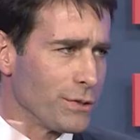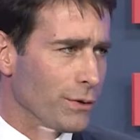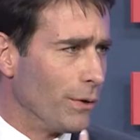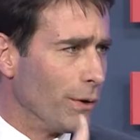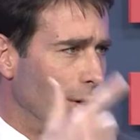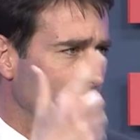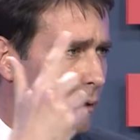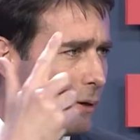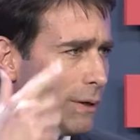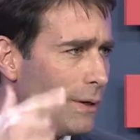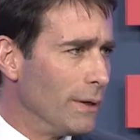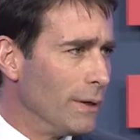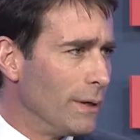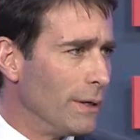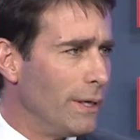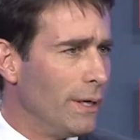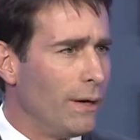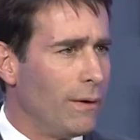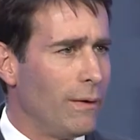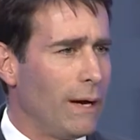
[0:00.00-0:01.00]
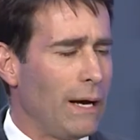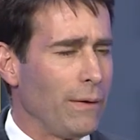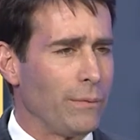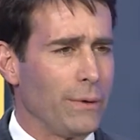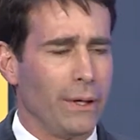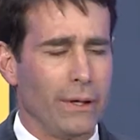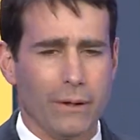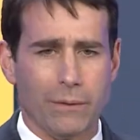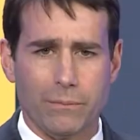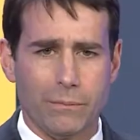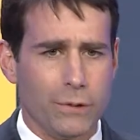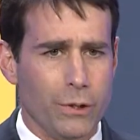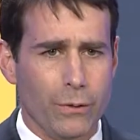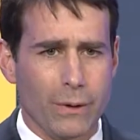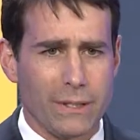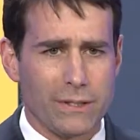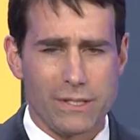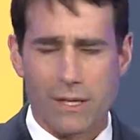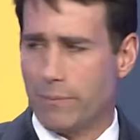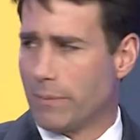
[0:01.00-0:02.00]
or, you know, out there
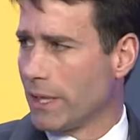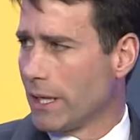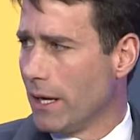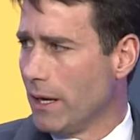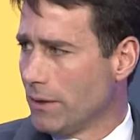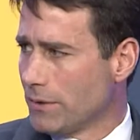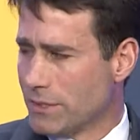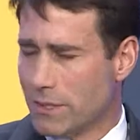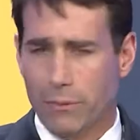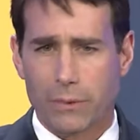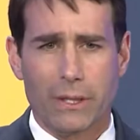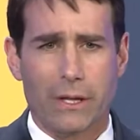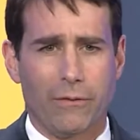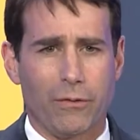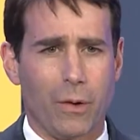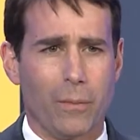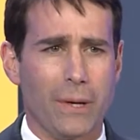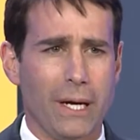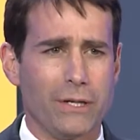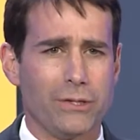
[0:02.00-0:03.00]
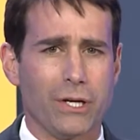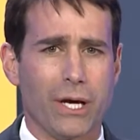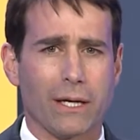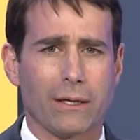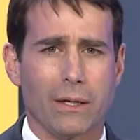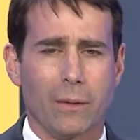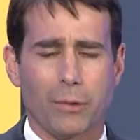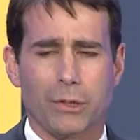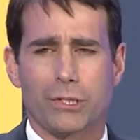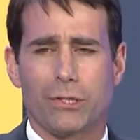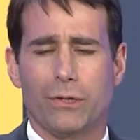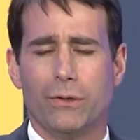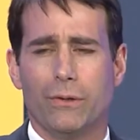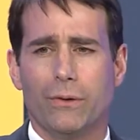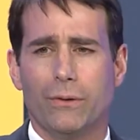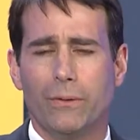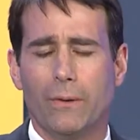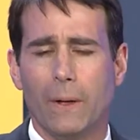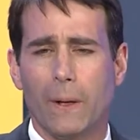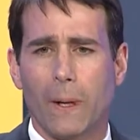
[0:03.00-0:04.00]
doing something else, they were there for a paycheck. Number
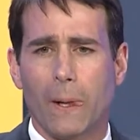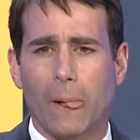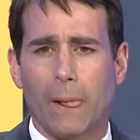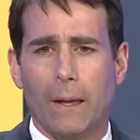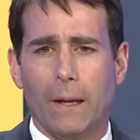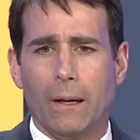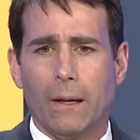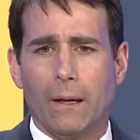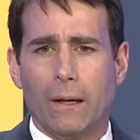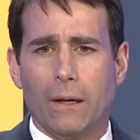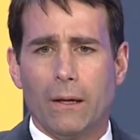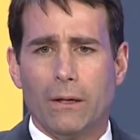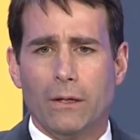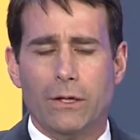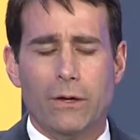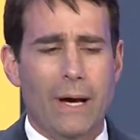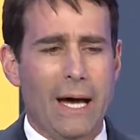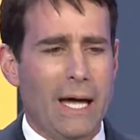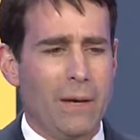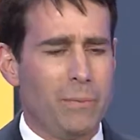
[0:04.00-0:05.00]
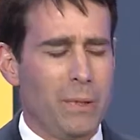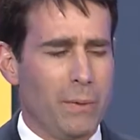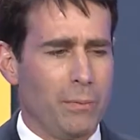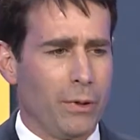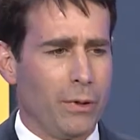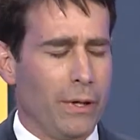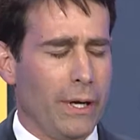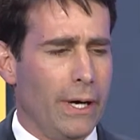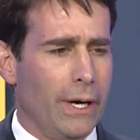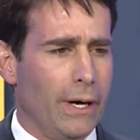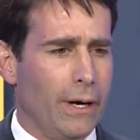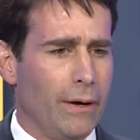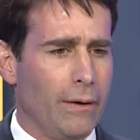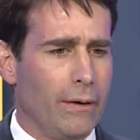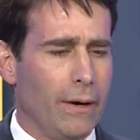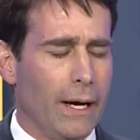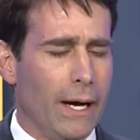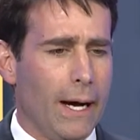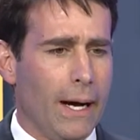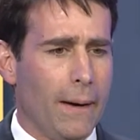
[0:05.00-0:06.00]
two, you had people
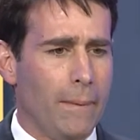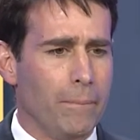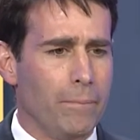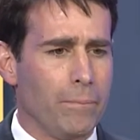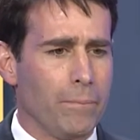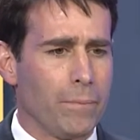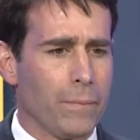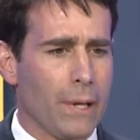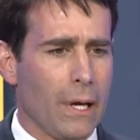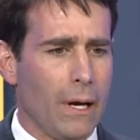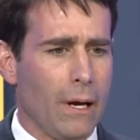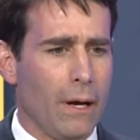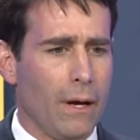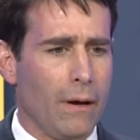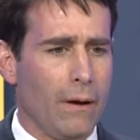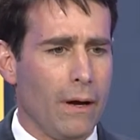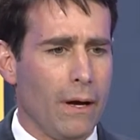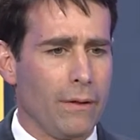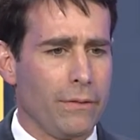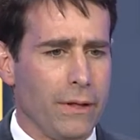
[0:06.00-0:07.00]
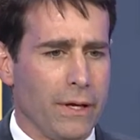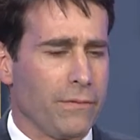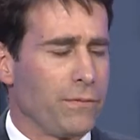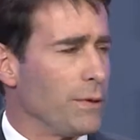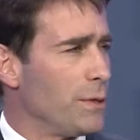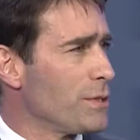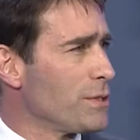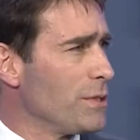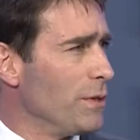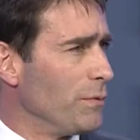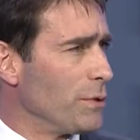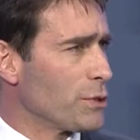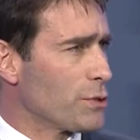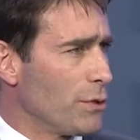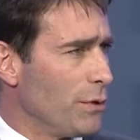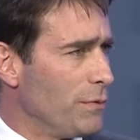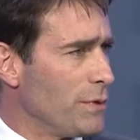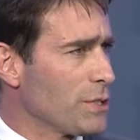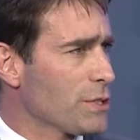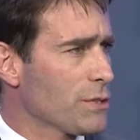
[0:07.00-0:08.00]
there, I think, for the civil
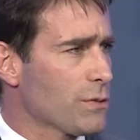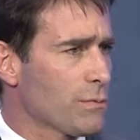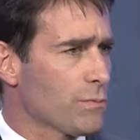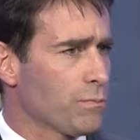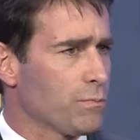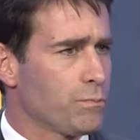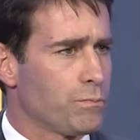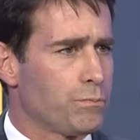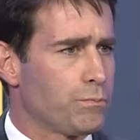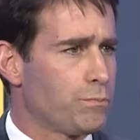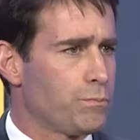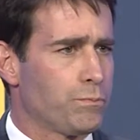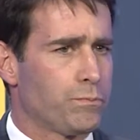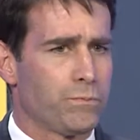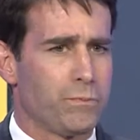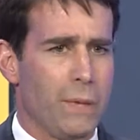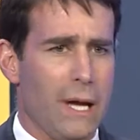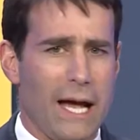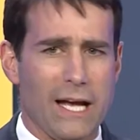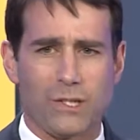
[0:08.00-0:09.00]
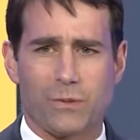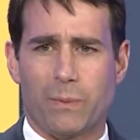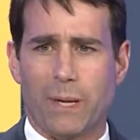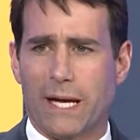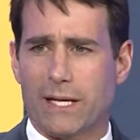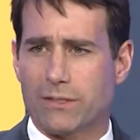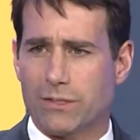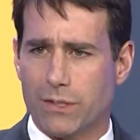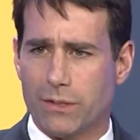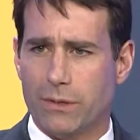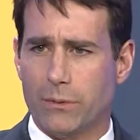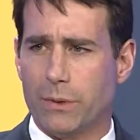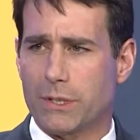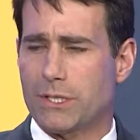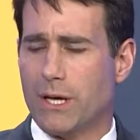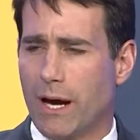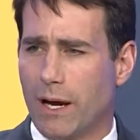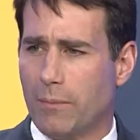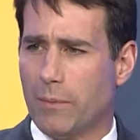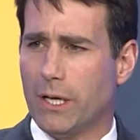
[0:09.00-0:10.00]
service aspects and the
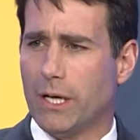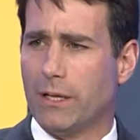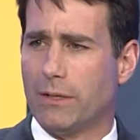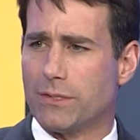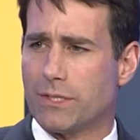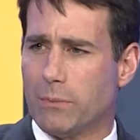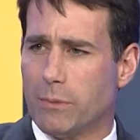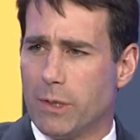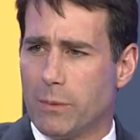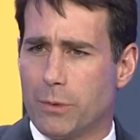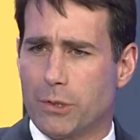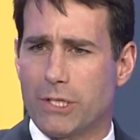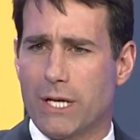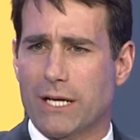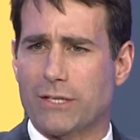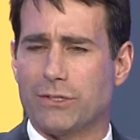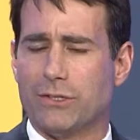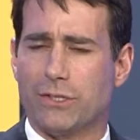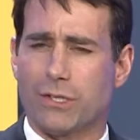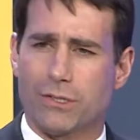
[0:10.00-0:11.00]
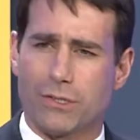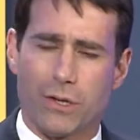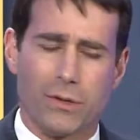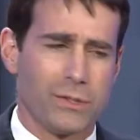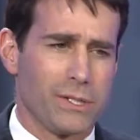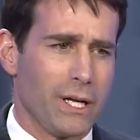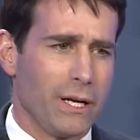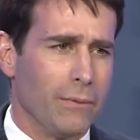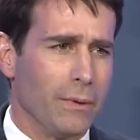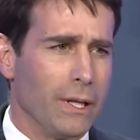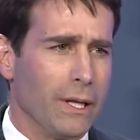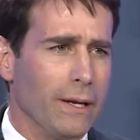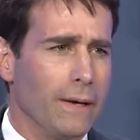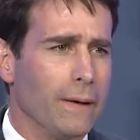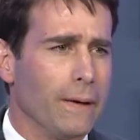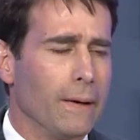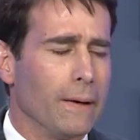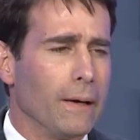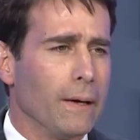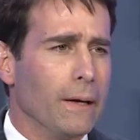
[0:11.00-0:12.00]
retirement and some of the protections associated with it.
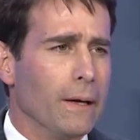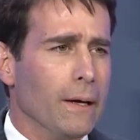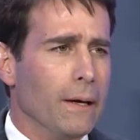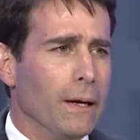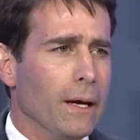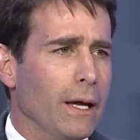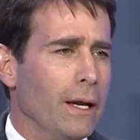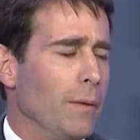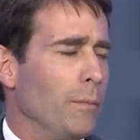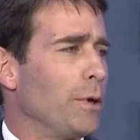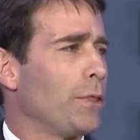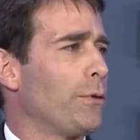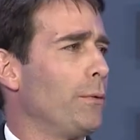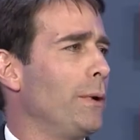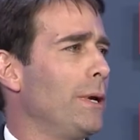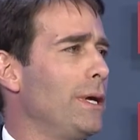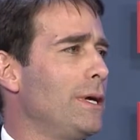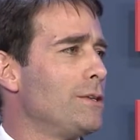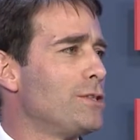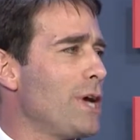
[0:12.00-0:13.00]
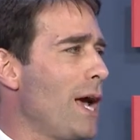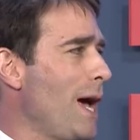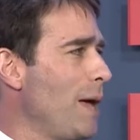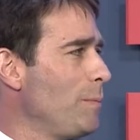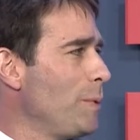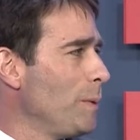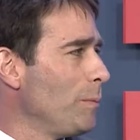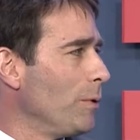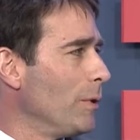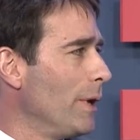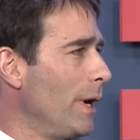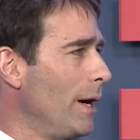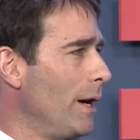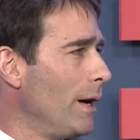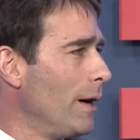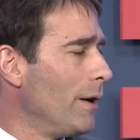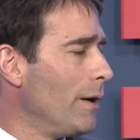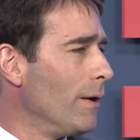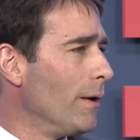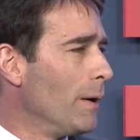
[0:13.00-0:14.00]
And number three is you had people
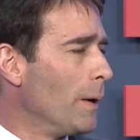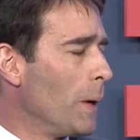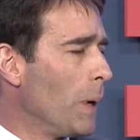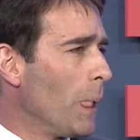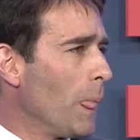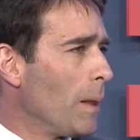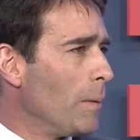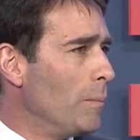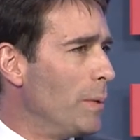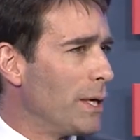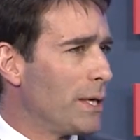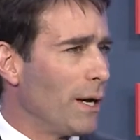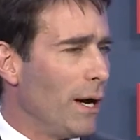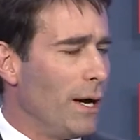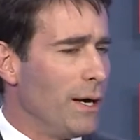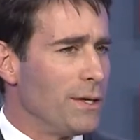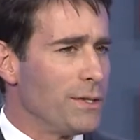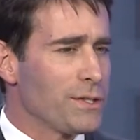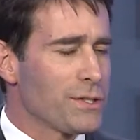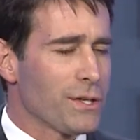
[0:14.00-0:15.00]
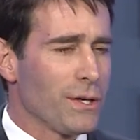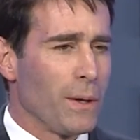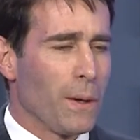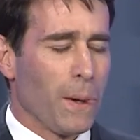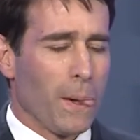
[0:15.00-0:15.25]
there because